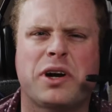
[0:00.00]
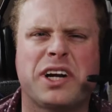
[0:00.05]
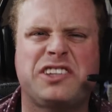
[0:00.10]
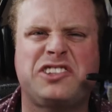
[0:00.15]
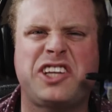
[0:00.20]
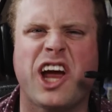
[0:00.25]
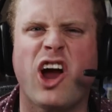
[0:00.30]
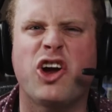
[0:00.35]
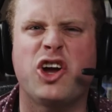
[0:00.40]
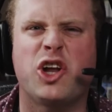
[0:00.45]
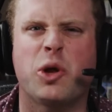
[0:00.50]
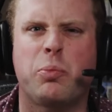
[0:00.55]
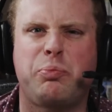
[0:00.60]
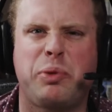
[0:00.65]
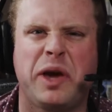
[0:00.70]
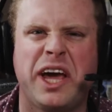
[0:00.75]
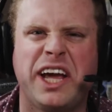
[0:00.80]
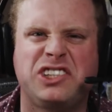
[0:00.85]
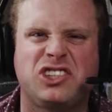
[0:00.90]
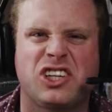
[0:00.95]
We're gonna tear you to
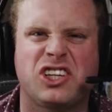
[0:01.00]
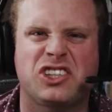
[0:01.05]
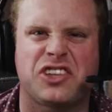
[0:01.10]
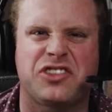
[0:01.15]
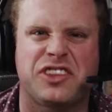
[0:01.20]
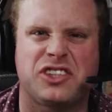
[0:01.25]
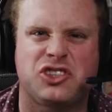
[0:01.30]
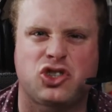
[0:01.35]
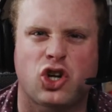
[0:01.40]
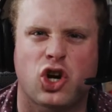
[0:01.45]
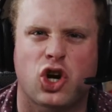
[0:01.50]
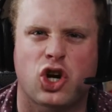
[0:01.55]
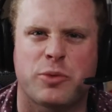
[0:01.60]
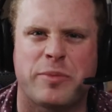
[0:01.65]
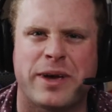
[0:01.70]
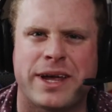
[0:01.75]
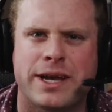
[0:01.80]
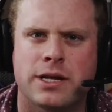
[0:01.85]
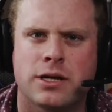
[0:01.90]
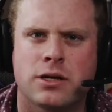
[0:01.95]
pieces at this
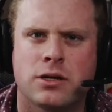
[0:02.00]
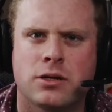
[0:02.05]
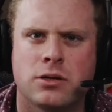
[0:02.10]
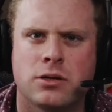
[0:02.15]
tournament!